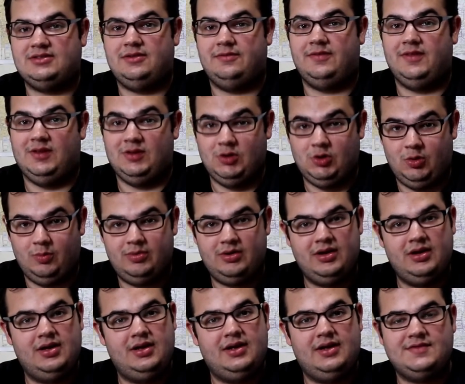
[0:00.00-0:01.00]
of the loop.
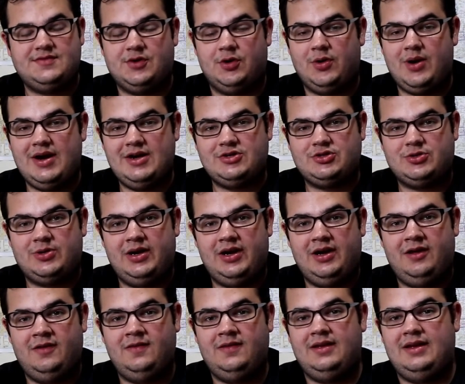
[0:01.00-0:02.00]
It's a great
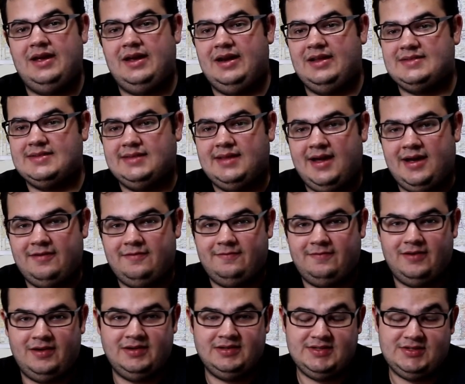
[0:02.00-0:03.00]
trail and it's a lot of
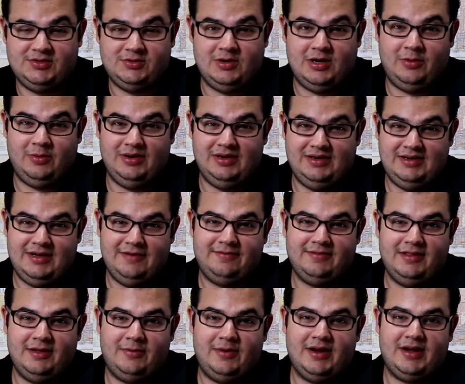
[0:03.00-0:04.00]
fun, so I would
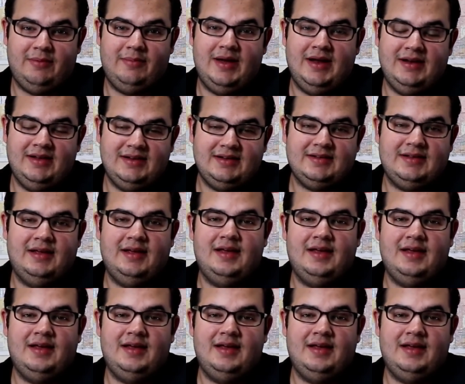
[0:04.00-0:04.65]
definitely recommend it.